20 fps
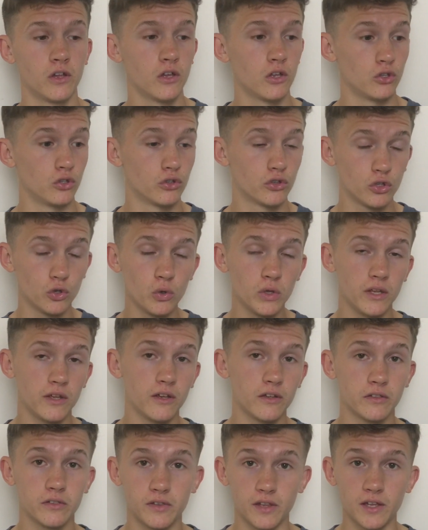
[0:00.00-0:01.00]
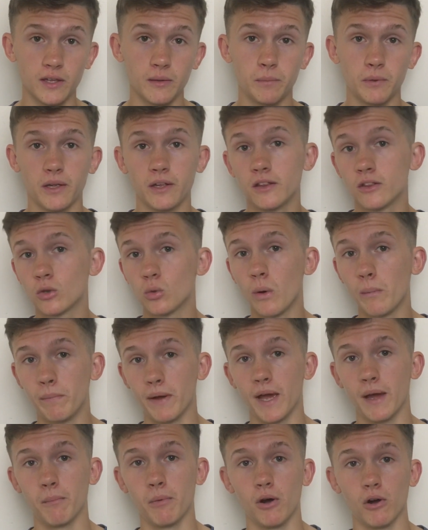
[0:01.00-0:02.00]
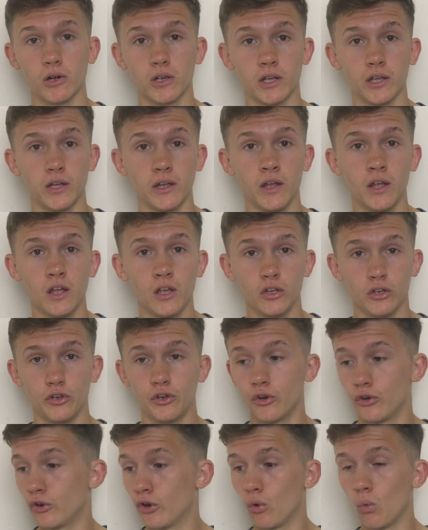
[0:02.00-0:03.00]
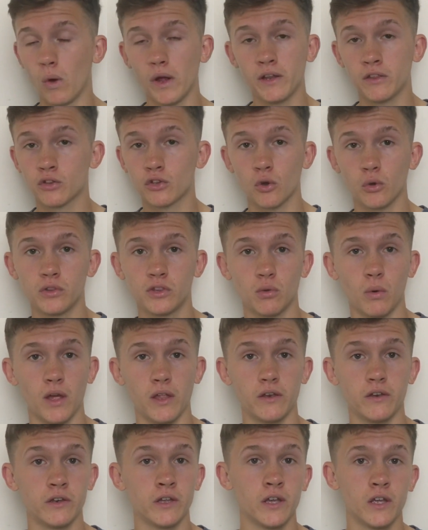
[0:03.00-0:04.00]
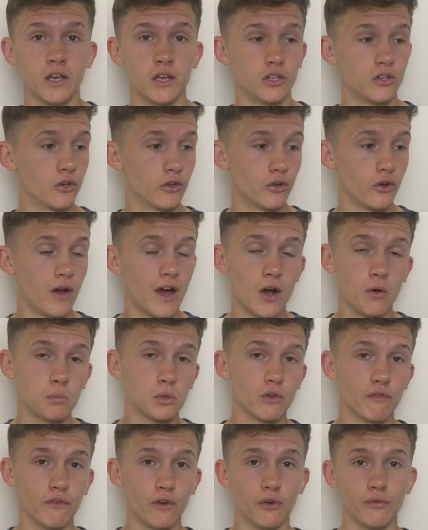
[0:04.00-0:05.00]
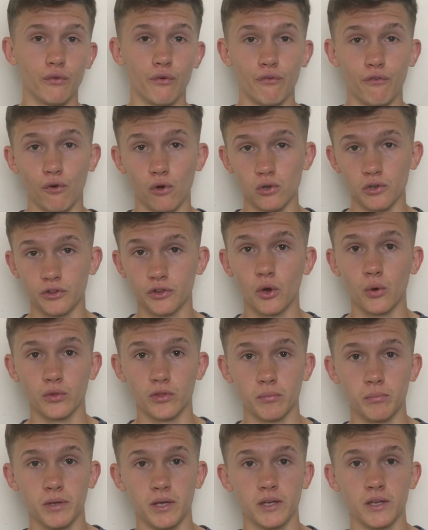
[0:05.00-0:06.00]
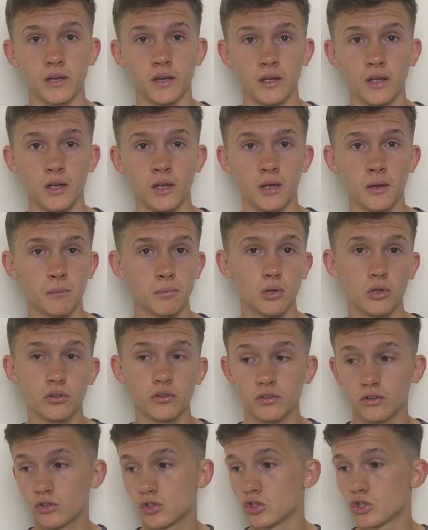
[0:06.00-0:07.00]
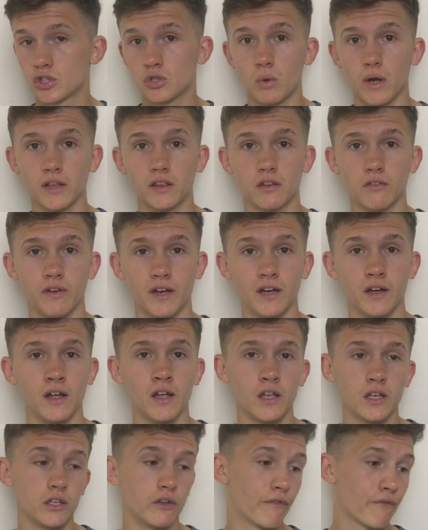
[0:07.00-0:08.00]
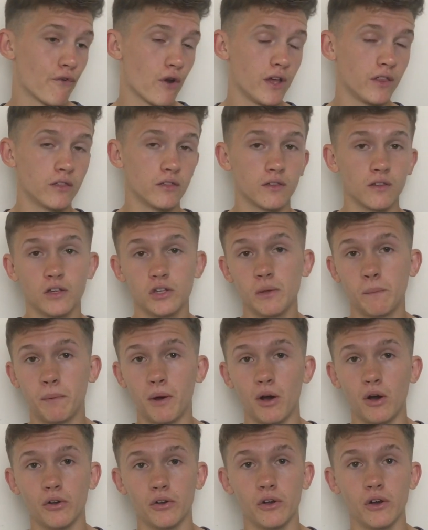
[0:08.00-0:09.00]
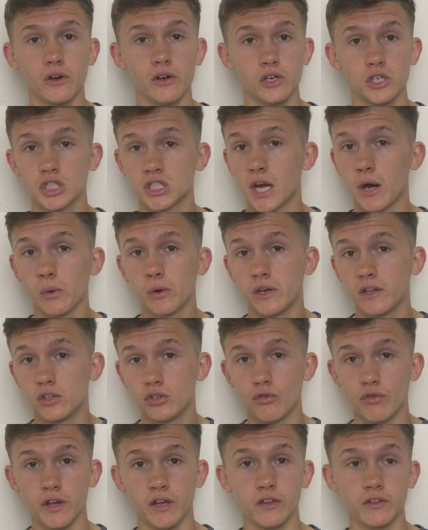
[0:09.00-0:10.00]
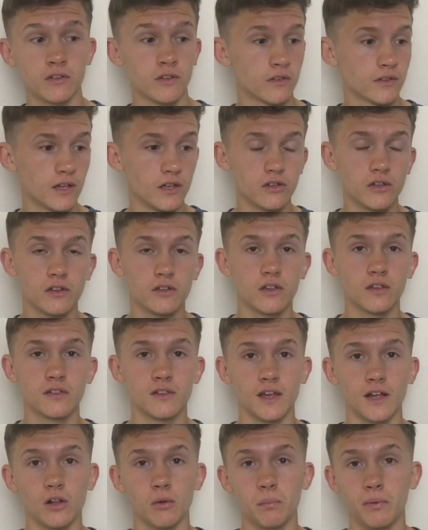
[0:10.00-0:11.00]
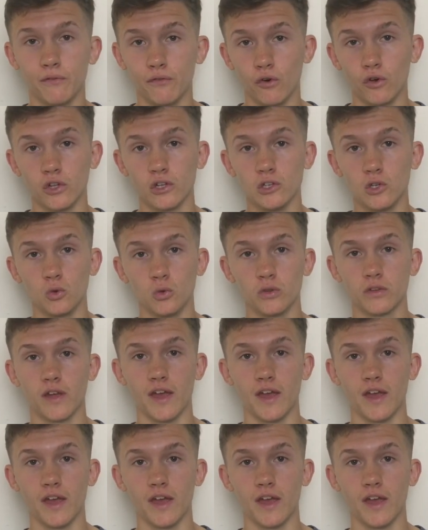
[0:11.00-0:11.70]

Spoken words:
You're 2 years deep into a bear market, you don't know when it's going to end, and you don't know how much further the fall is going to be. Plus, just to add to that, your friends and your partner are shouting in your ears, telling you to sell before you lose